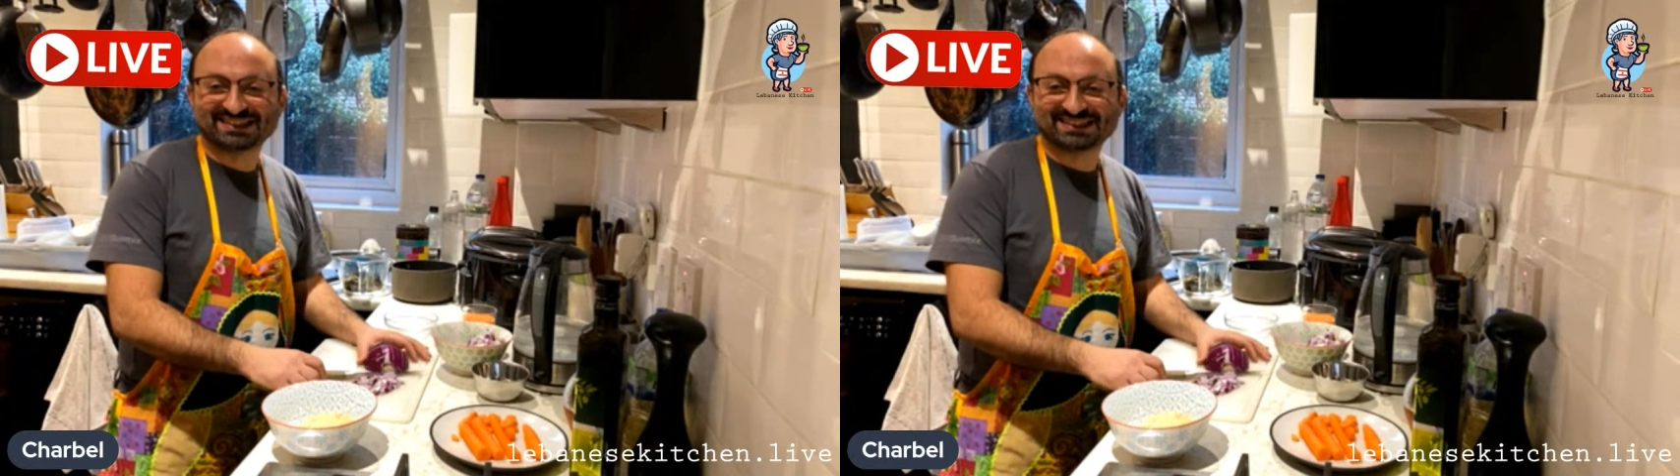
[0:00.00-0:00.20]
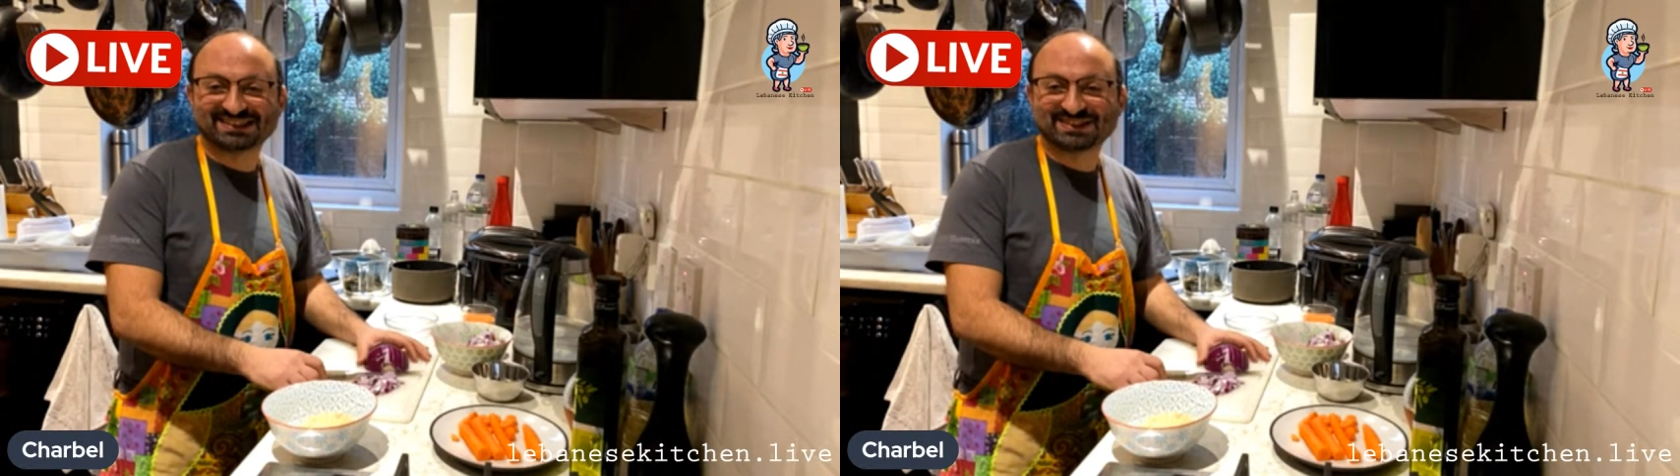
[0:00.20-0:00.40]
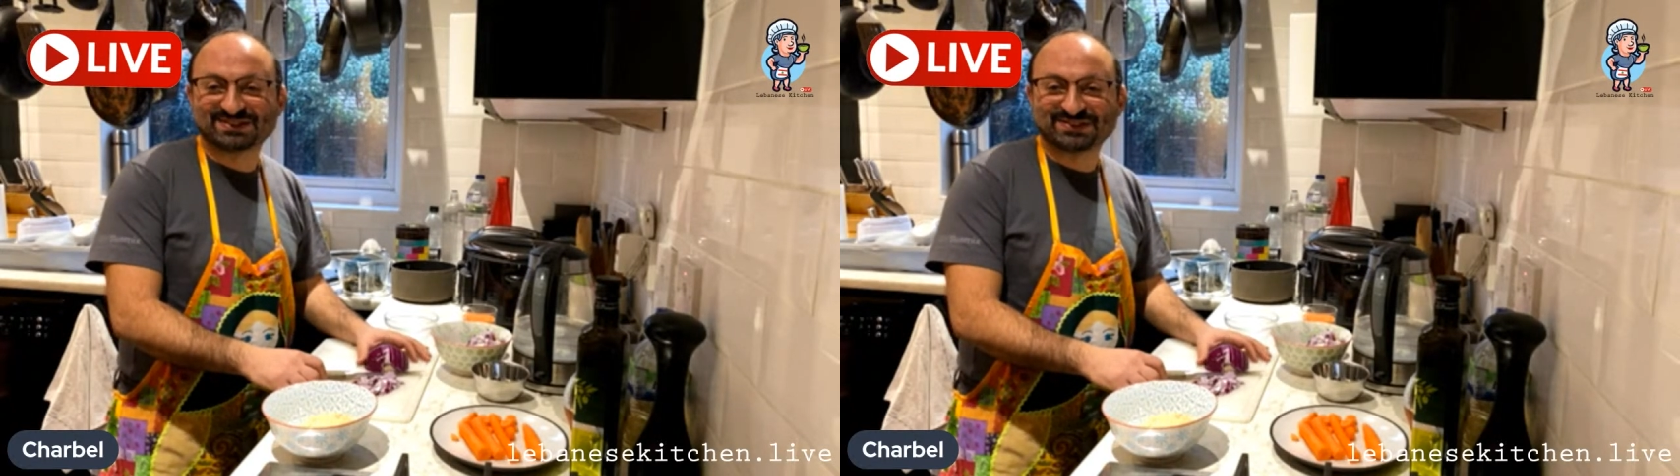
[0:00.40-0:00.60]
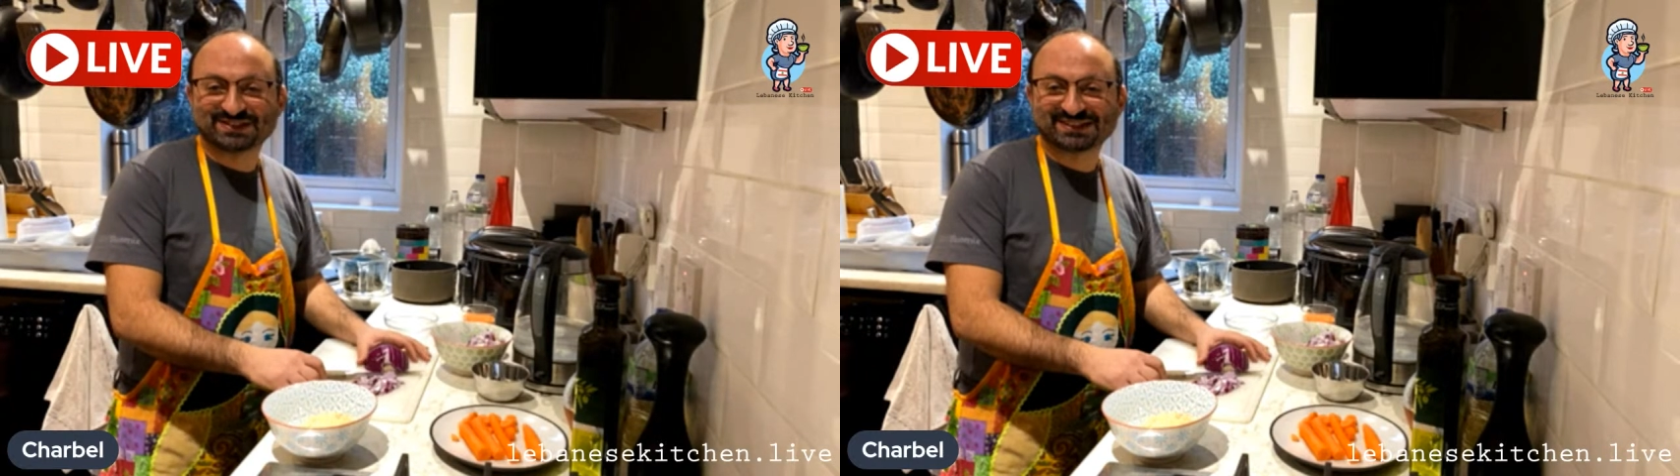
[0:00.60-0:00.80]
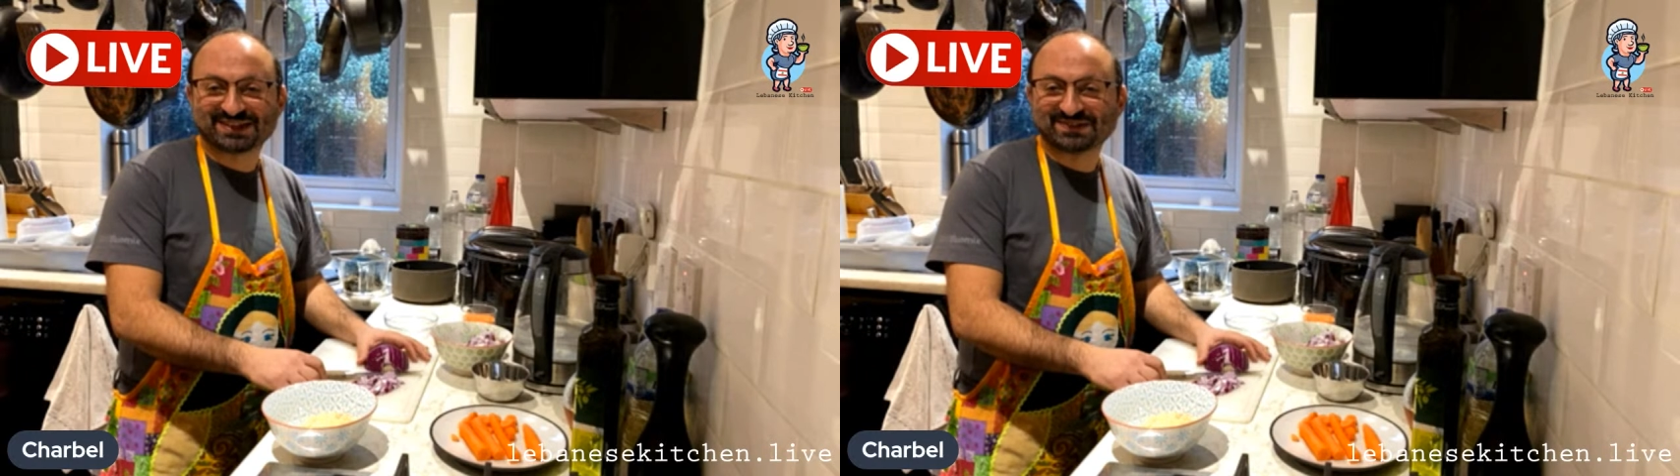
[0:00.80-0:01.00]
This is the
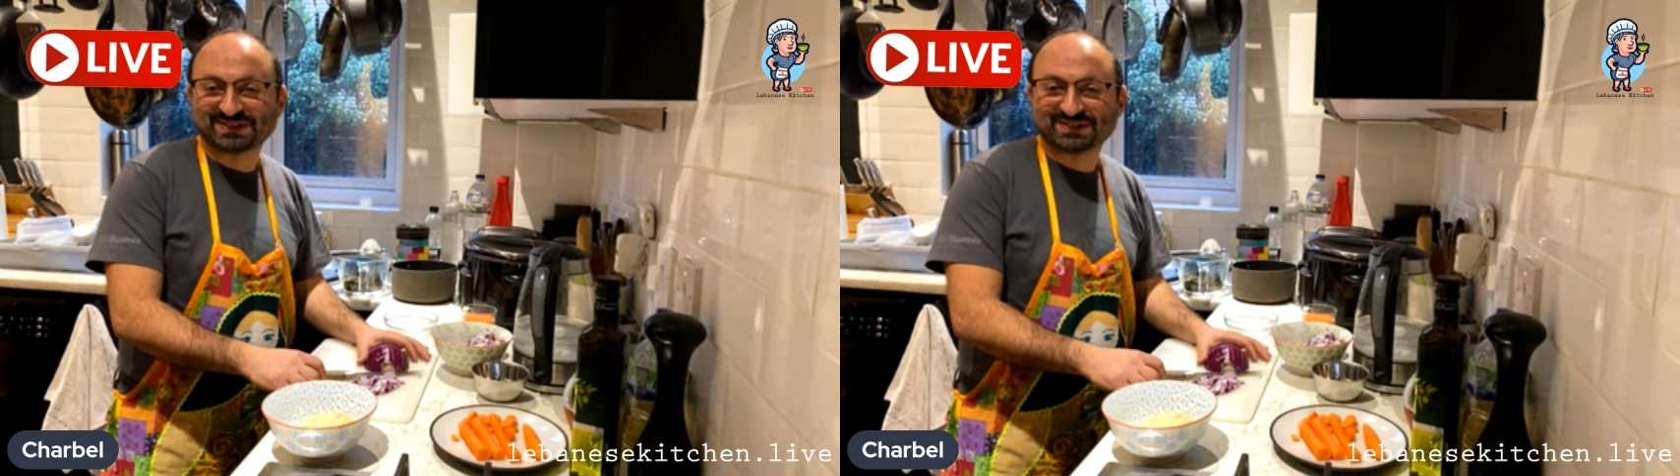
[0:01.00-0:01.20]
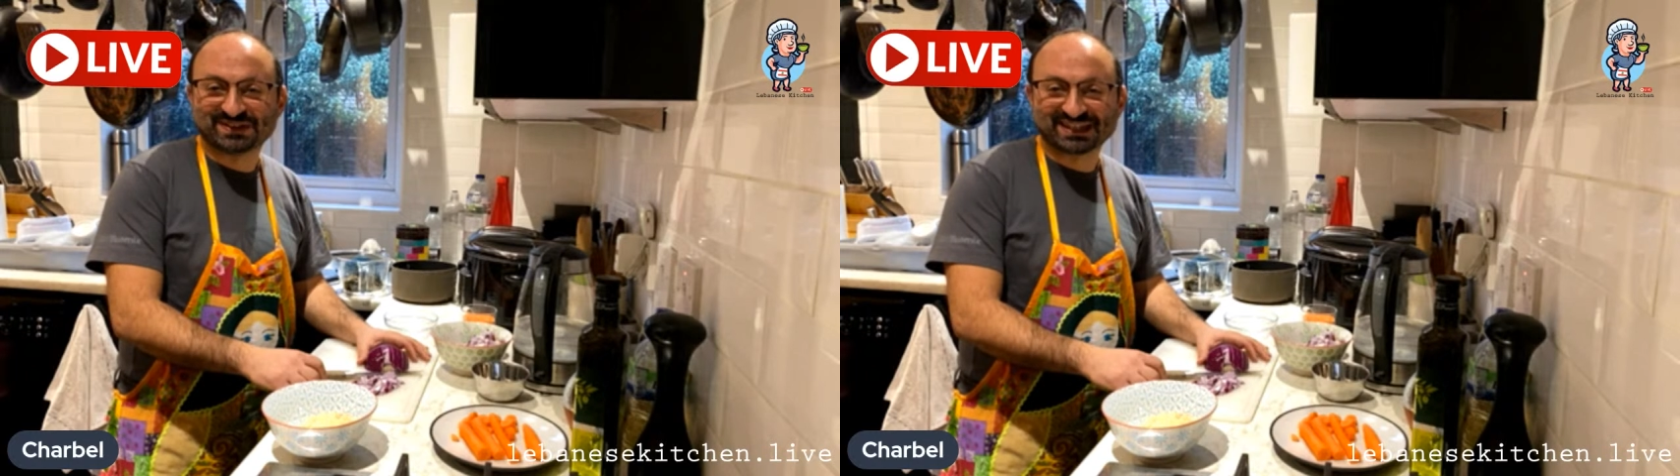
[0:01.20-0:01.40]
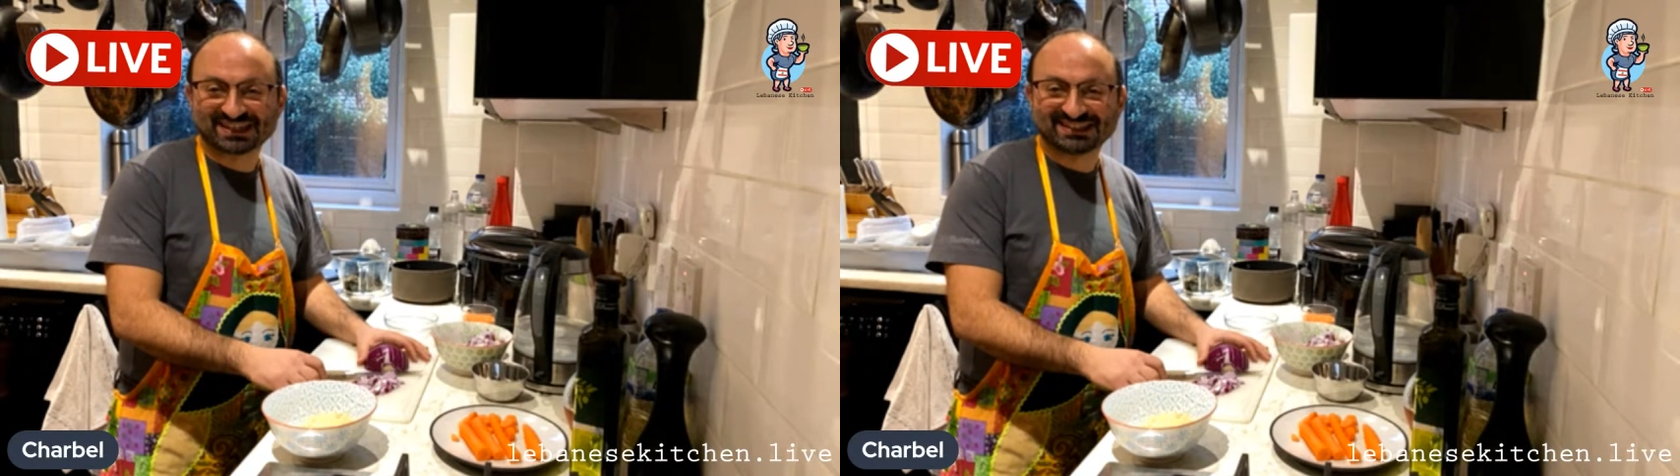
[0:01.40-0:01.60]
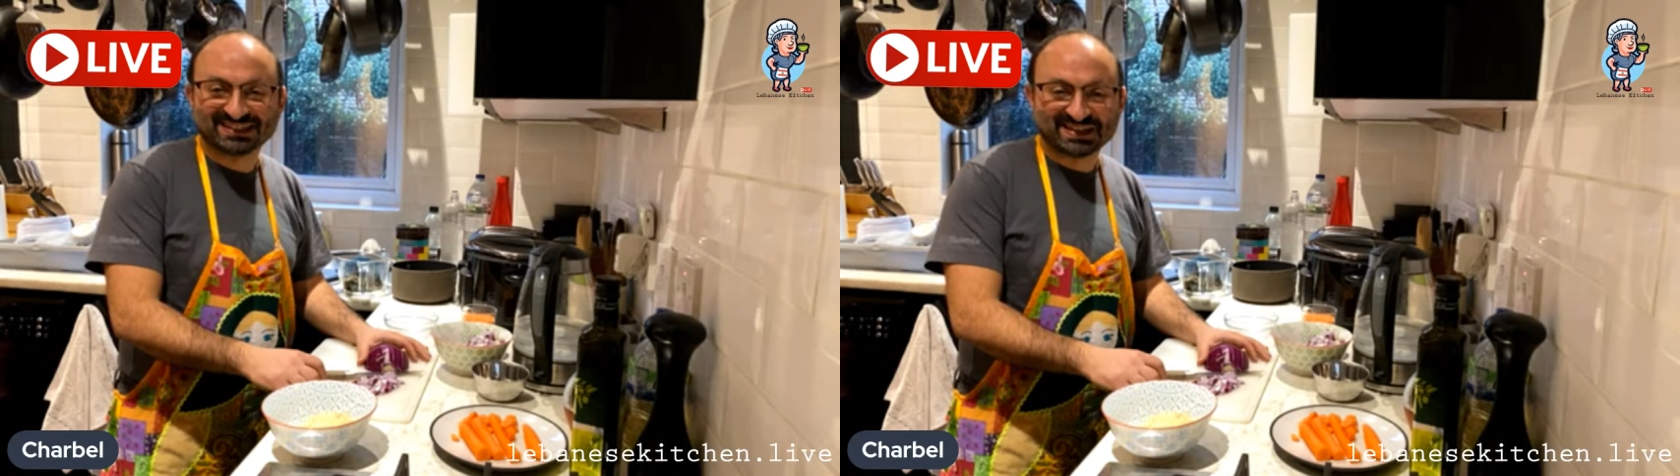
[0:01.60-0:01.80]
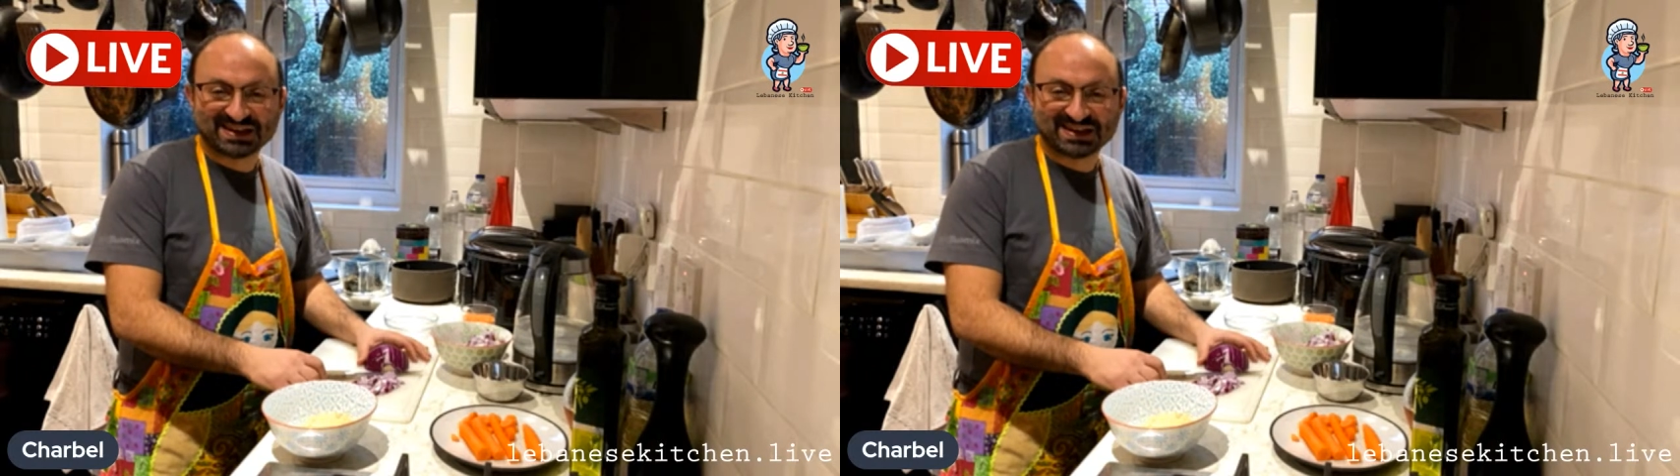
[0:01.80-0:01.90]
first time we're doing it.